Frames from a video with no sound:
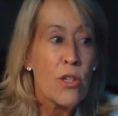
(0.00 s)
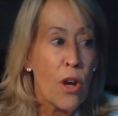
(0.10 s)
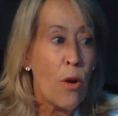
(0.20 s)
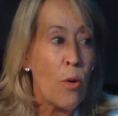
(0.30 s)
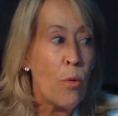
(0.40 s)

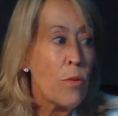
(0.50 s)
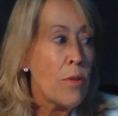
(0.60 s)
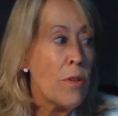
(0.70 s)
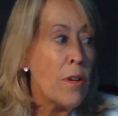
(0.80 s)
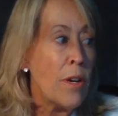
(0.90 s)
So,
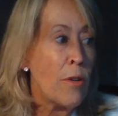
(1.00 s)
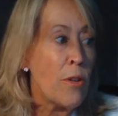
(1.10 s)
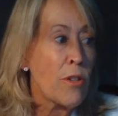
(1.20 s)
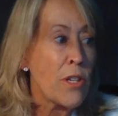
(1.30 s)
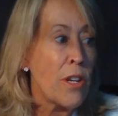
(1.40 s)

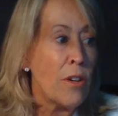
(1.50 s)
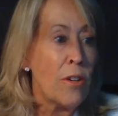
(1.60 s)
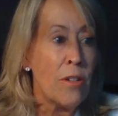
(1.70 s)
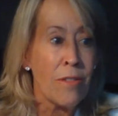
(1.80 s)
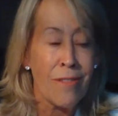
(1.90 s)
you're
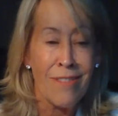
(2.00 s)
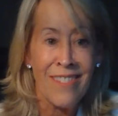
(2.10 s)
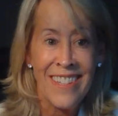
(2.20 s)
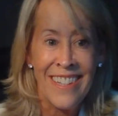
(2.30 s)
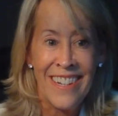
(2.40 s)
still,
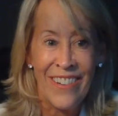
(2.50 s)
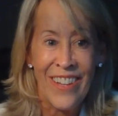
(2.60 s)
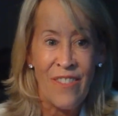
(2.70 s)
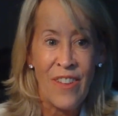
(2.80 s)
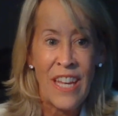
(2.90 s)

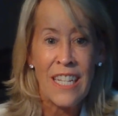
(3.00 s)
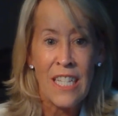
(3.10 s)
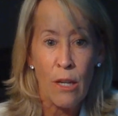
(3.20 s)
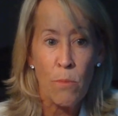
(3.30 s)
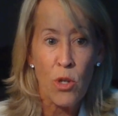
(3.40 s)
giving it
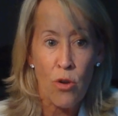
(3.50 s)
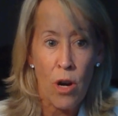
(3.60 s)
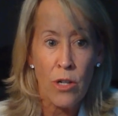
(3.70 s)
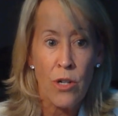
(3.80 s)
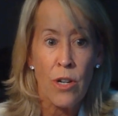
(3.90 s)
some
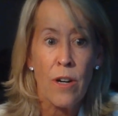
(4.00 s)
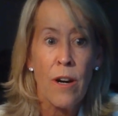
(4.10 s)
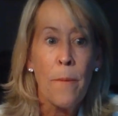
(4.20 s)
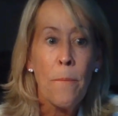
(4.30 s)
structure.